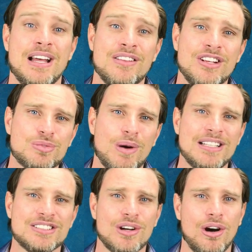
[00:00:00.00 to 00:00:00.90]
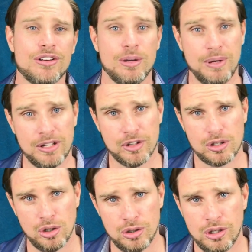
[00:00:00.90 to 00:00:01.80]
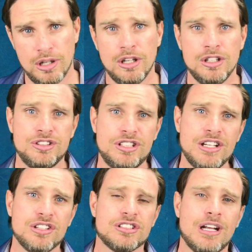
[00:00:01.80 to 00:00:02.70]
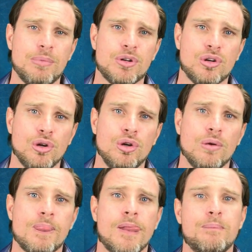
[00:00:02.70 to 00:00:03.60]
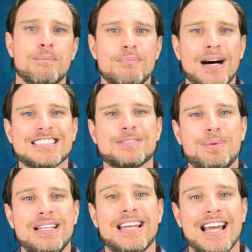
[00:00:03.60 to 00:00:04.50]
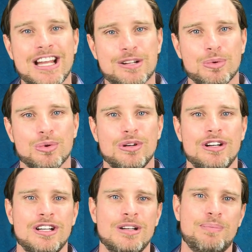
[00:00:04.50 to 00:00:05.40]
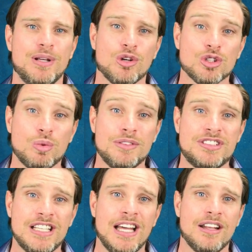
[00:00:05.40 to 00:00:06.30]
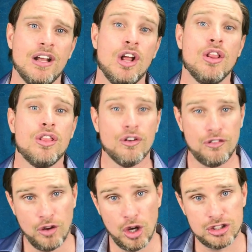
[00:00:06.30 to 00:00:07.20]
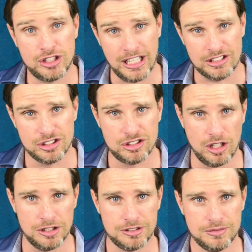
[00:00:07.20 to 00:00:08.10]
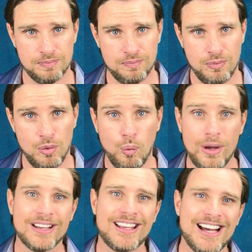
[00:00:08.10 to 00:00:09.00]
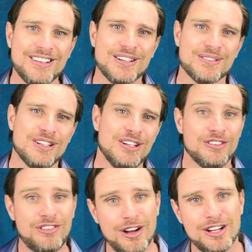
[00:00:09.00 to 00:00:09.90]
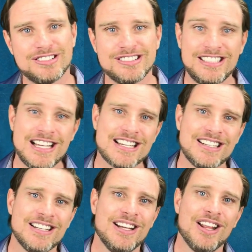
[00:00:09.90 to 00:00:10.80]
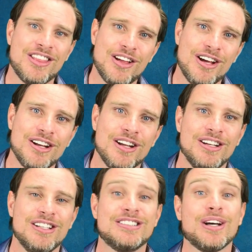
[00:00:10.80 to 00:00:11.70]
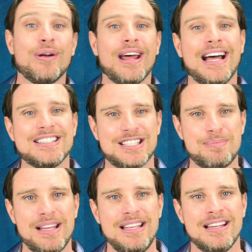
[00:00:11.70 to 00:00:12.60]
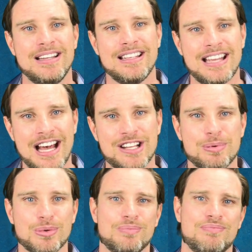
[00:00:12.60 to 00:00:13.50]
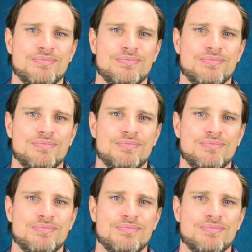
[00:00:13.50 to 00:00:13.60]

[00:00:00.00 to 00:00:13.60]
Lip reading: This one's got a bit of a clue. Sentence number 2 must be countable because we've said the first exercise. We are counting first, second, third, so it has to be countable.